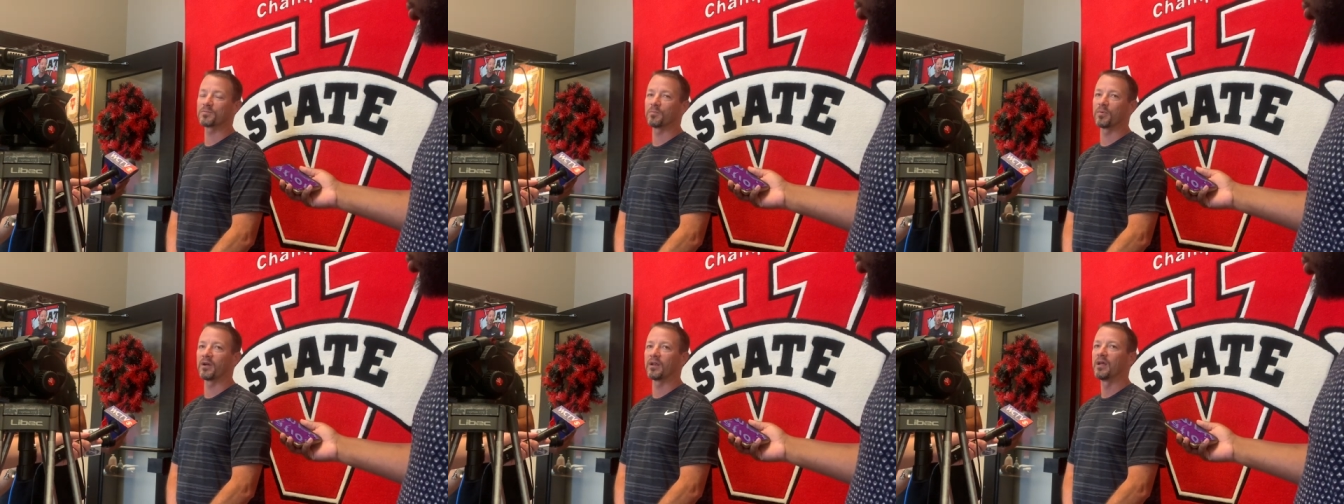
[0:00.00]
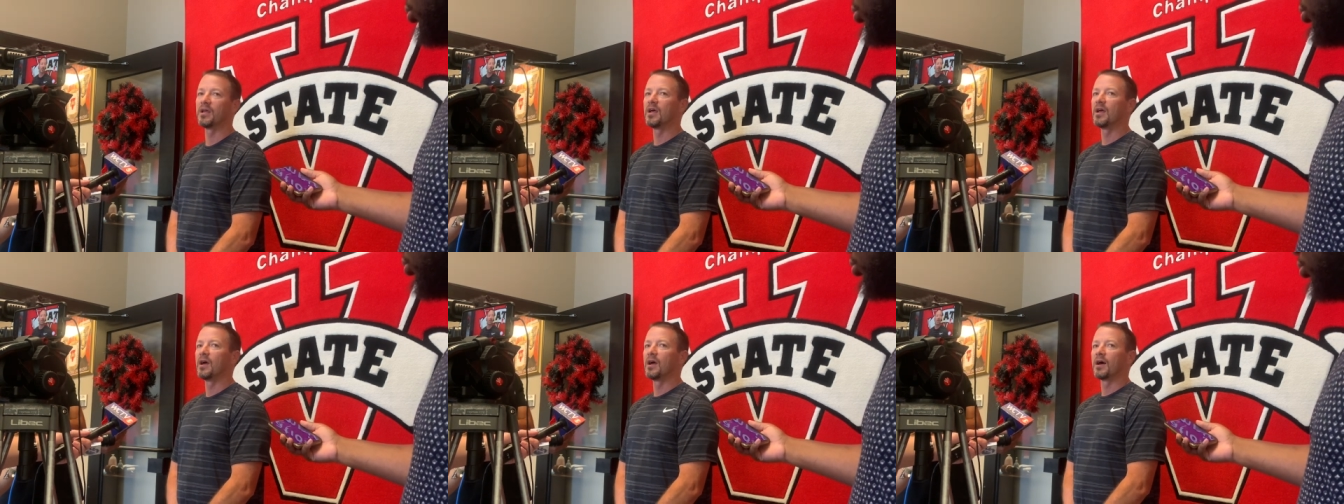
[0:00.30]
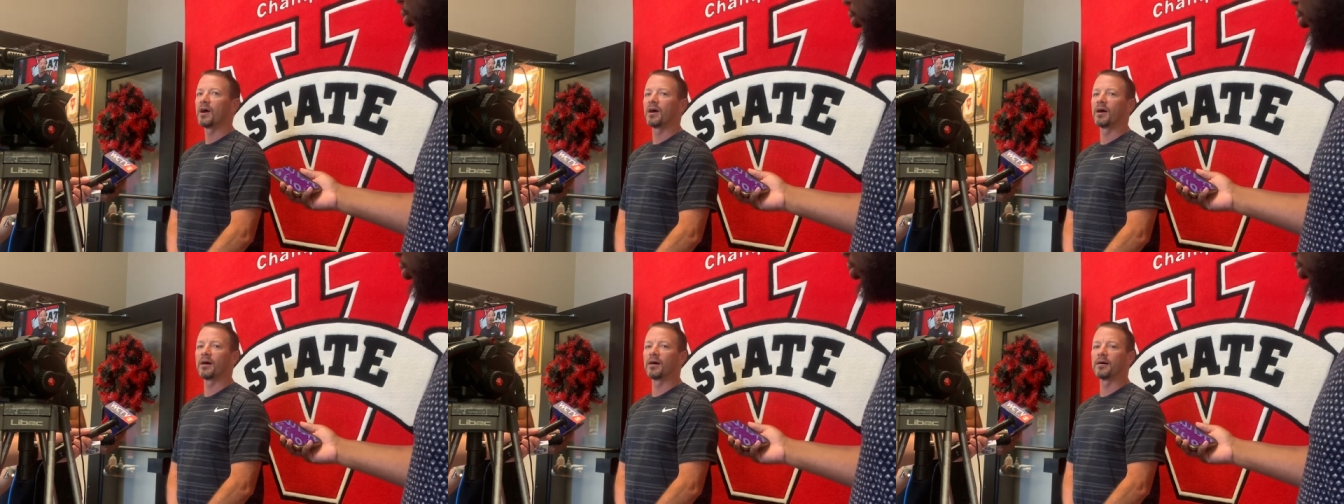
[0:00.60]
But,
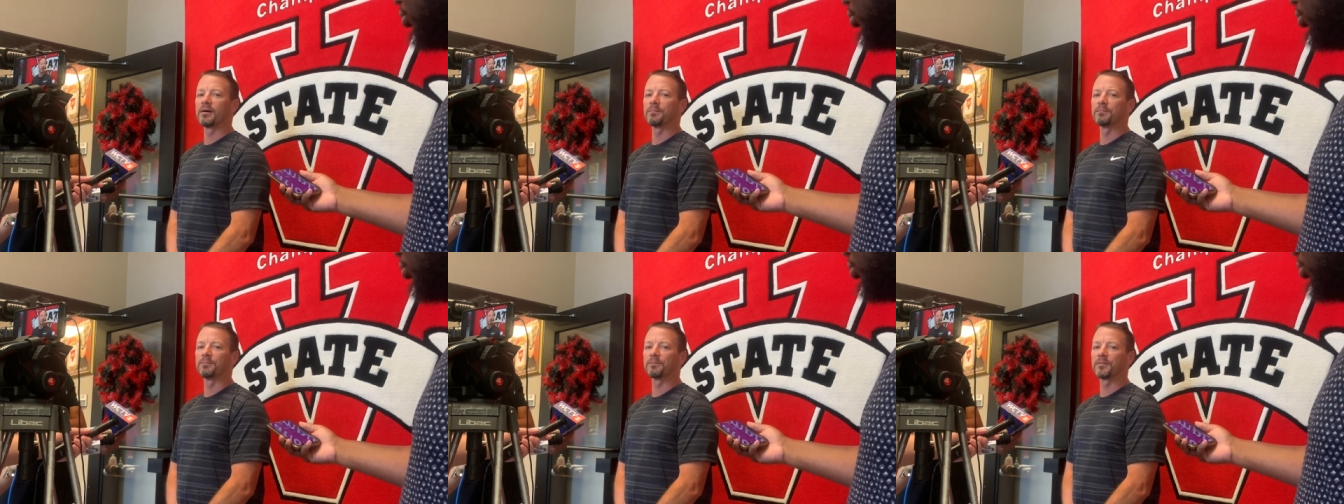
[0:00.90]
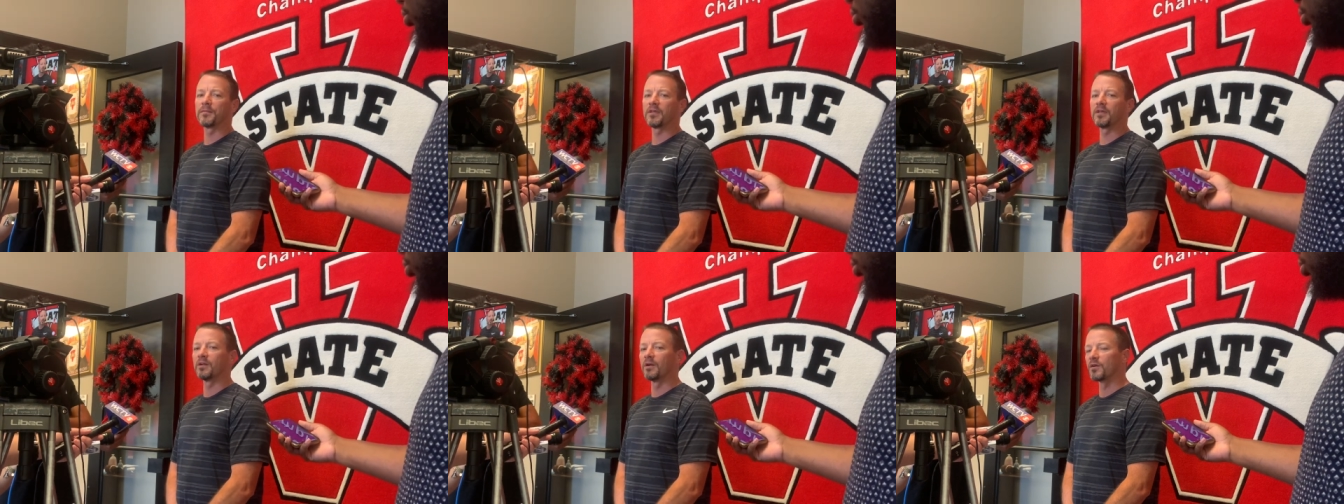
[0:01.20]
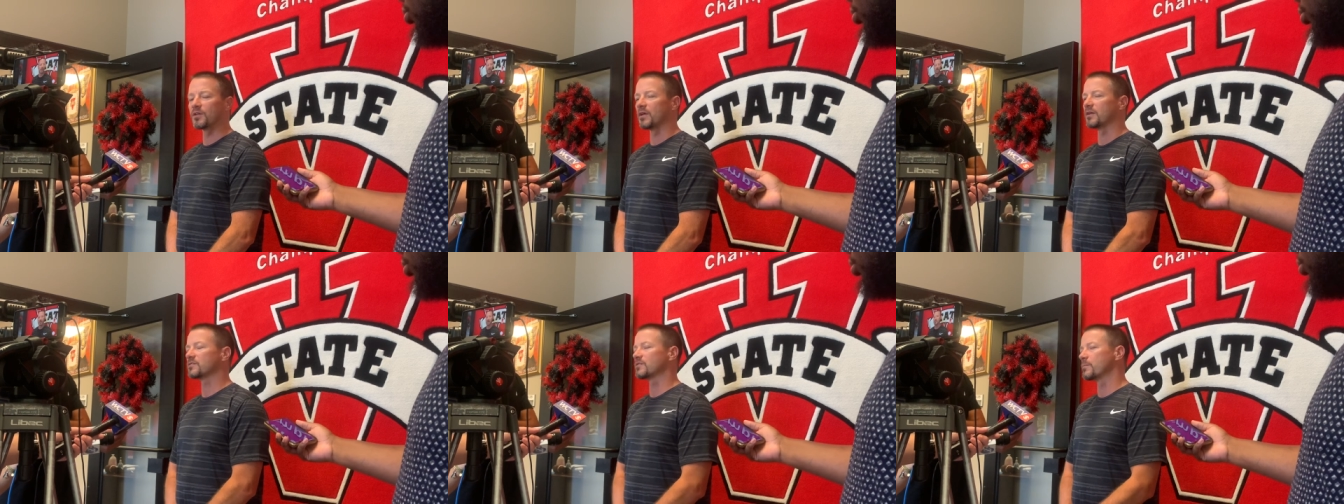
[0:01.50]
you
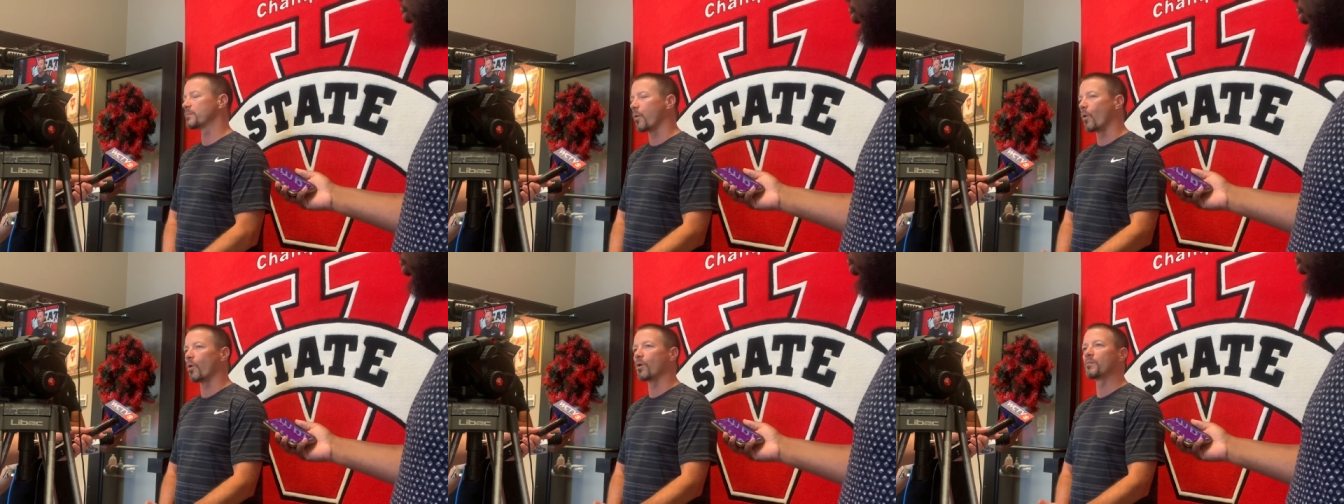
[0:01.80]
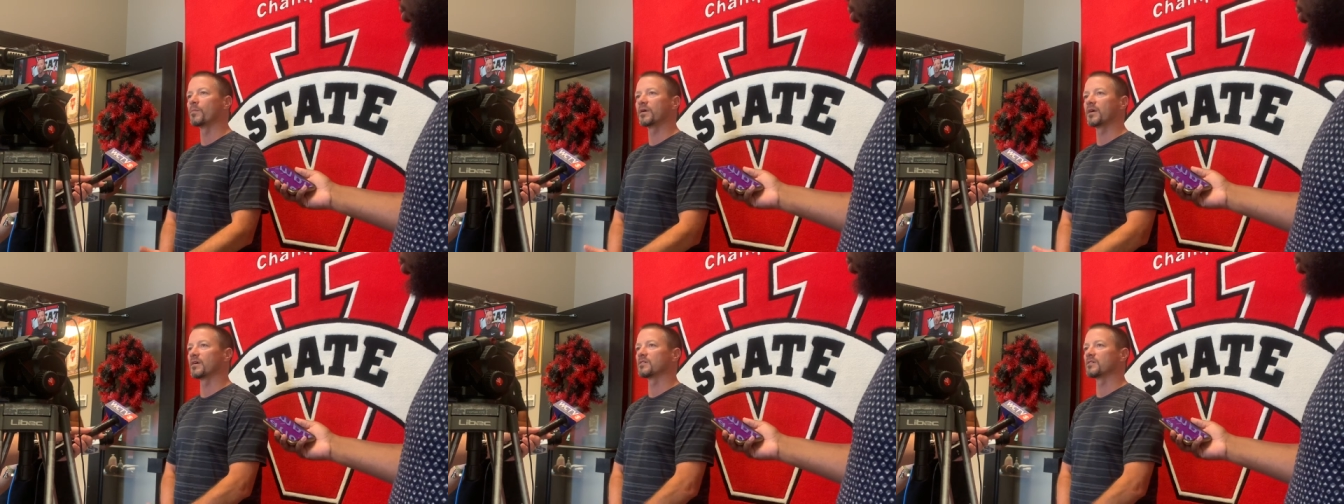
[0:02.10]
know, it's important